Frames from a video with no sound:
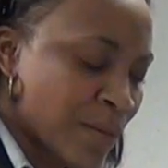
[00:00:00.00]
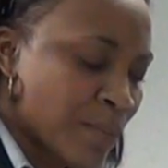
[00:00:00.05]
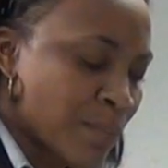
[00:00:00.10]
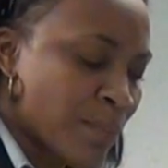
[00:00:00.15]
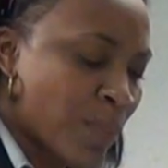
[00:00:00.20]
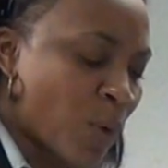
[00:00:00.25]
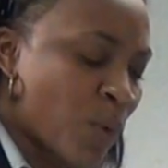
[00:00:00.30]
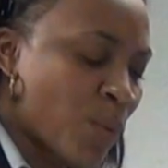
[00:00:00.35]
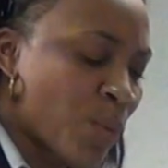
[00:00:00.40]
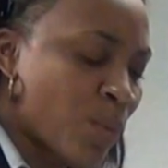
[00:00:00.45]

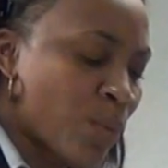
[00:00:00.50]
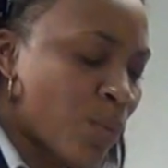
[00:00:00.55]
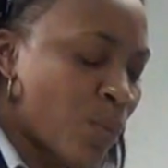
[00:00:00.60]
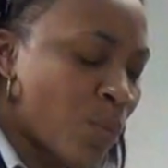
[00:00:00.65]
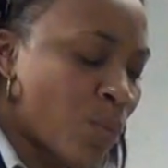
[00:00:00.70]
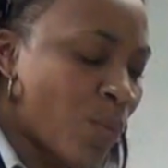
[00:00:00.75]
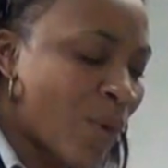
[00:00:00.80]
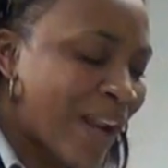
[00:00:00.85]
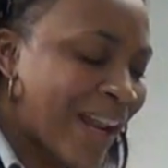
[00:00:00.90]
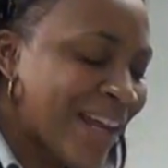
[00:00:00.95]
But
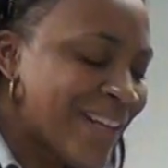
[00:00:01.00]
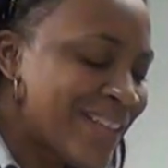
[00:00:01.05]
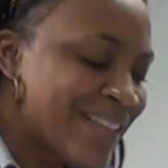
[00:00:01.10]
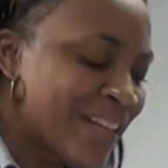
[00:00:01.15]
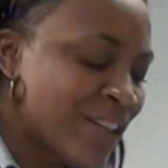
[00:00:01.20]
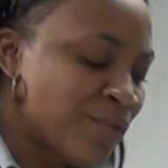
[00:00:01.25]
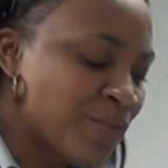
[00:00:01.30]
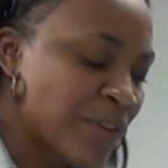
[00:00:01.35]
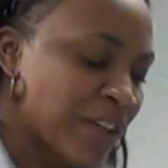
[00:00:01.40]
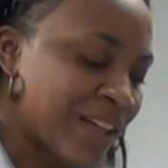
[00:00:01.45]
what I
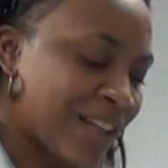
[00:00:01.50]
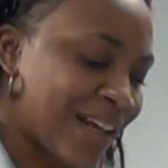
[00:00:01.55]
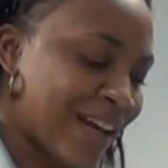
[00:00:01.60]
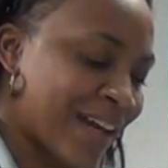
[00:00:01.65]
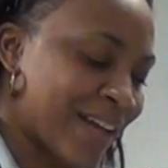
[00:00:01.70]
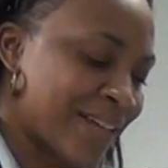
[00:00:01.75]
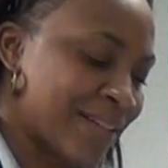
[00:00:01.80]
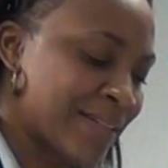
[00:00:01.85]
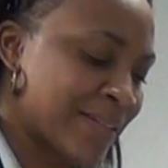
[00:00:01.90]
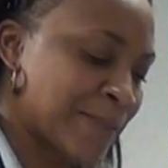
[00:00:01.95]
did
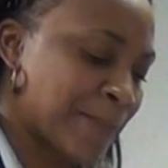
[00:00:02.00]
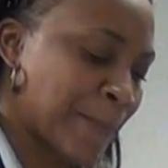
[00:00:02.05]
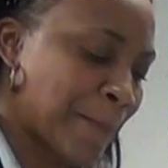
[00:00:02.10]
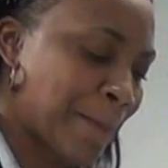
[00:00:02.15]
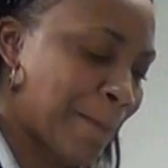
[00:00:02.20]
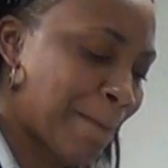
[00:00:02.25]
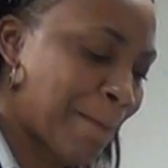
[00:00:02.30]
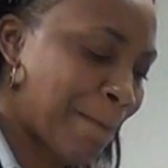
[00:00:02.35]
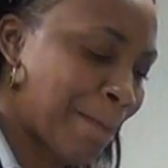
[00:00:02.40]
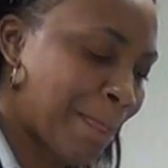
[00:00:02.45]
realize,
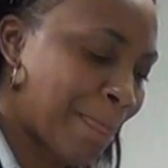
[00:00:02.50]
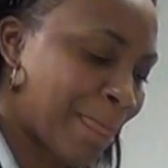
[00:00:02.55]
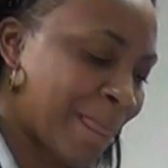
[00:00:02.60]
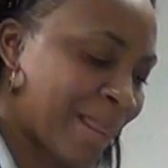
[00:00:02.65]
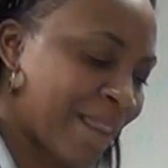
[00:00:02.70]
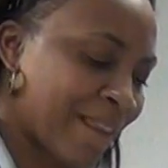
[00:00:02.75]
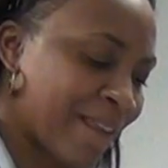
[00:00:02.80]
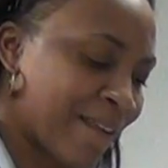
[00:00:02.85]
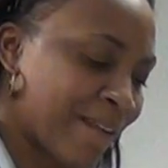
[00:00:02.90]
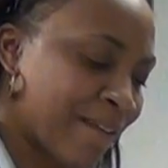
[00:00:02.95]

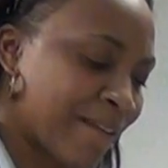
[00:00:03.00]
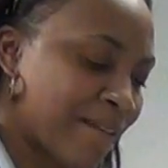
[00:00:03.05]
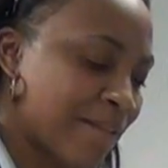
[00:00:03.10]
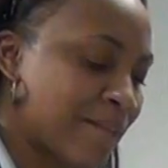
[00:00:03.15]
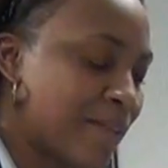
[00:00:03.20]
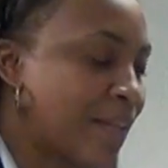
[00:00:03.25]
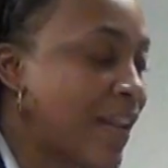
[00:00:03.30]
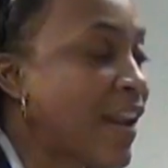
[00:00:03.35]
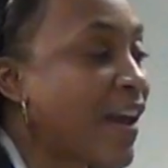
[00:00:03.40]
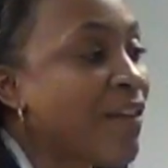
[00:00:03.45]

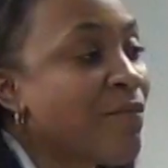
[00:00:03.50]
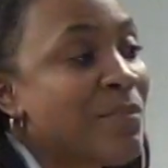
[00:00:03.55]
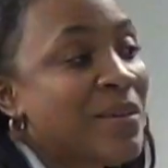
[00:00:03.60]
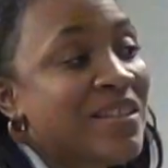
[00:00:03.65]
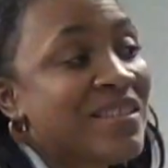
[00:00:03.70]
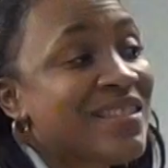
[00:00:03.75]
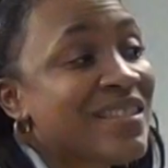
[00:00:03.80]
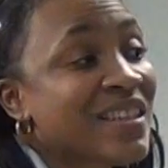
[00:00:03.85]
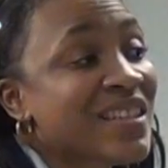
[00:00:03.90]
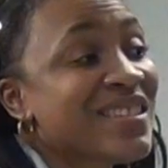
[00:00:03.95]
that I've
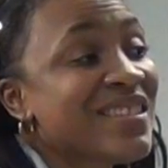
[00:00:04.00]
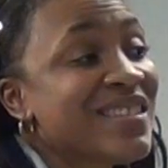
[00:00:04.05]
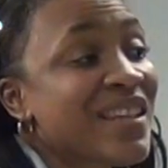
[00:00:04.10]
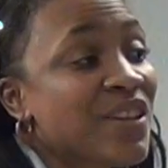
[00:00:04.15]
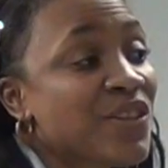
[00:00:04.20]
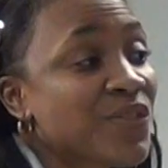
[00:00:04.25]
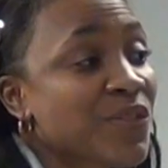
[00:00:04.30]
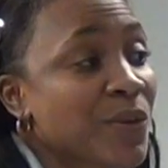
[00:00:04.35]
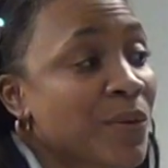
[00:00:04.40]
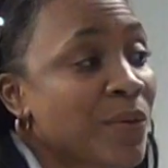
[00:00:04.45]
been
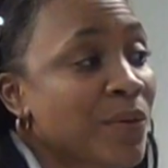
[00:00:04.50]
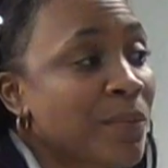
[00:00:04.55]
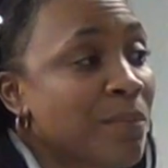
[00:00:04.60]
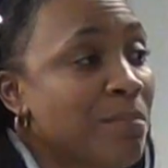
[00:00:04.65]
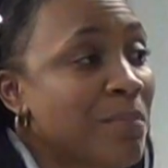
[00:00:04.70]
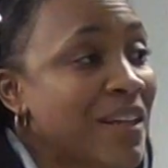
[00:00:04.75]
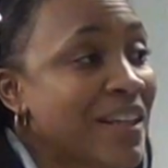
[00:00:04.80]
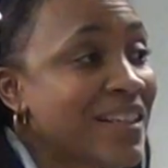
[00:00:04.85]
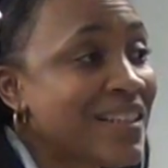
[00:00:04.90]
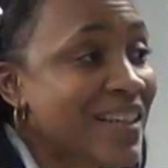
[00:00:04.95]
successful
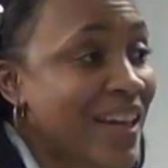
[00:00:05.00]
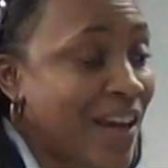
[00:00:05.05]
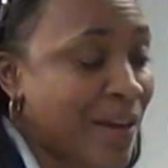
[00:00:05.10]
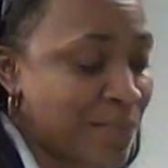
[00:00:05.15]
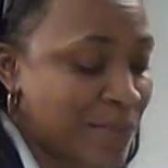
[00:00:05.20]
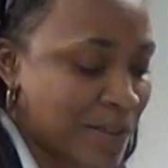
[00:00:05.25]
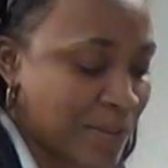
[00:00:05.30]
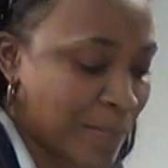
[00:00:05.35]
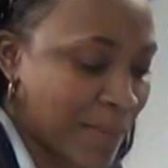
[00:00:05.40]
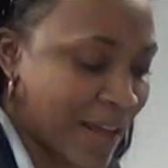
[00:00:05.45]
many
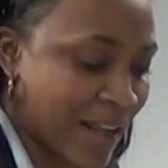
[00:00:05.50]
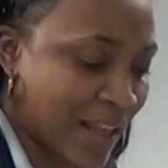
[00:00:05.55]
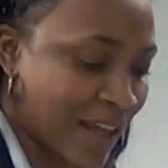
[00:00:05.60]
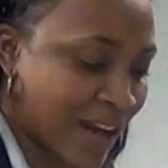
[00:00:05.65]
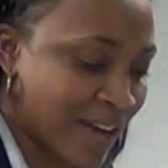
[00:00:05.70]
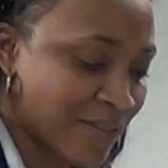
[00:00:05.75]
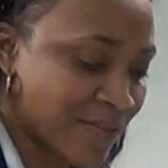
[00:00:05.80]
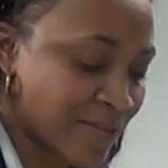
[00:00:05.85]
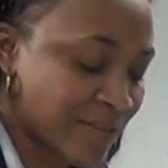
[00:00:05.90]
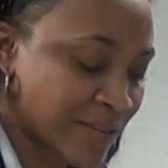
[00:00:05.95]
times in my
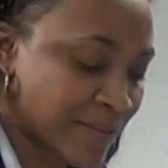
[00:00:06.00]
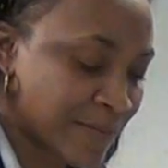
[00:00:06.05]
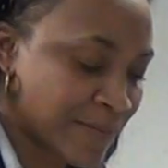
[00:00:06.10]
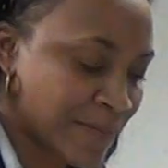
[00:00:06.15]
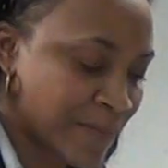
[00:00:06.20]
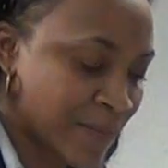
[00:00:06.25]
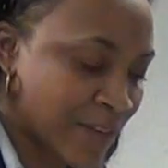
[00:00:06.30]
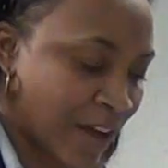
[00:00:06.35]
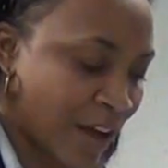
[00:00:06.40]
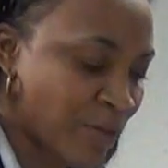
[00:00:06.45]
life.
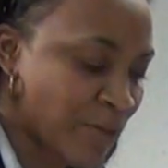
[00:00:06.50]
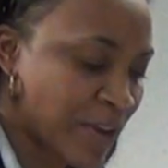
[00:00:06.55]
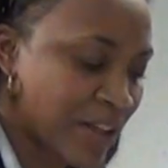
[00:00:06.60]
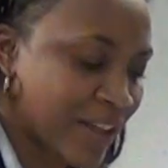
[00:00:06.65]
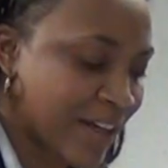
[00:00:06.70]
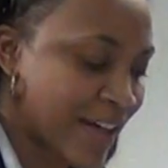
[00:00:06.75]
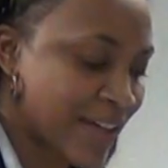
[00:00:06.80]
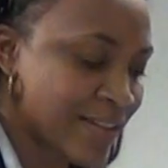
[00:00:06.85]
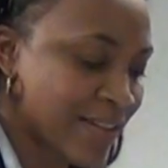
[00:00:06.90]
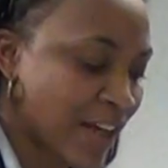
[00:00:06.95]
I
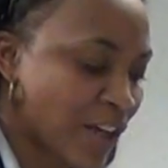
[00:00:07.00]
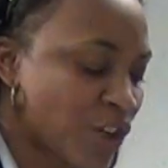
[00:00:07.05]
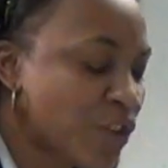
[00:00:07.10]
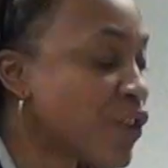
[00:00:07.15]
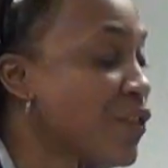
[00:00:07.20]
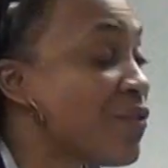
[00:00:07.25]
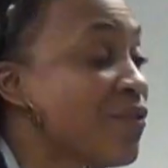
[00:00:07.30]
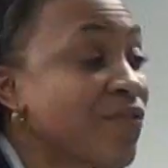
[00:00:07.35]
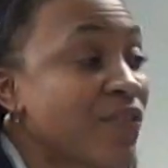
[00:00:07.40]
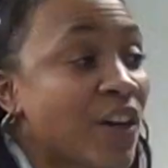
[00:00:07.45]
realized I
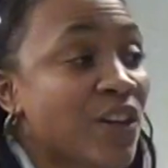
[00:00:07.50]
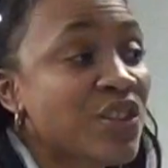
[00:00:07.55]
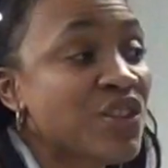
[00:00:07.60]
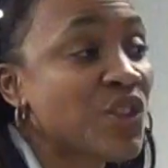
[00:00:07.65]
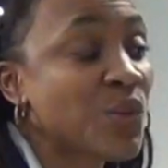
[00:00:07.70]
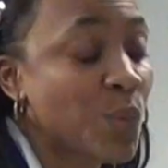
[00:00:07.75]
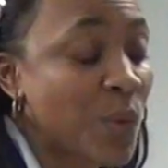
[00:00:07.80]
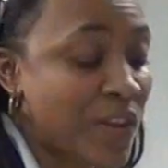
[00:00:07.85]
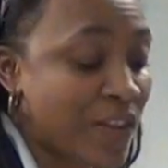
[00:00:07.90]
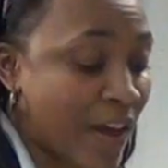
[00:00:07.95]
couldn't
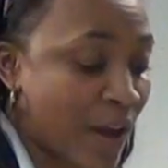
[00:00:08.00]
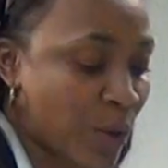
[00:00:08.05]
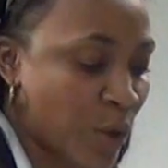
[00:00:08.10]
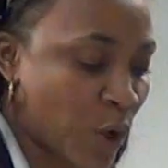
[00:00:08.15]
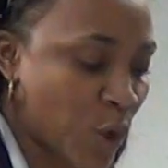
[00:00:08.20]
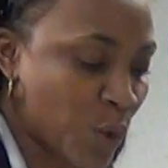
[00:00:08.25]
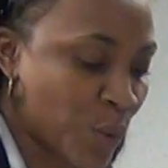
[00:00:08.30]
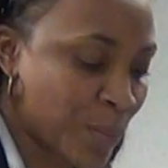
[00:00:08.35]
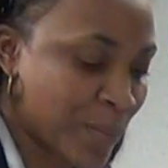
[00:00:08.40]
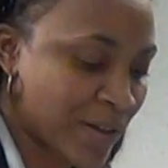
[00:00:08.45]
function without
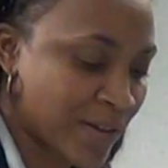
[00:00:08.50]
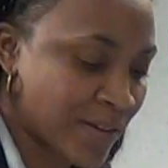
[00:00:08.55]
hope.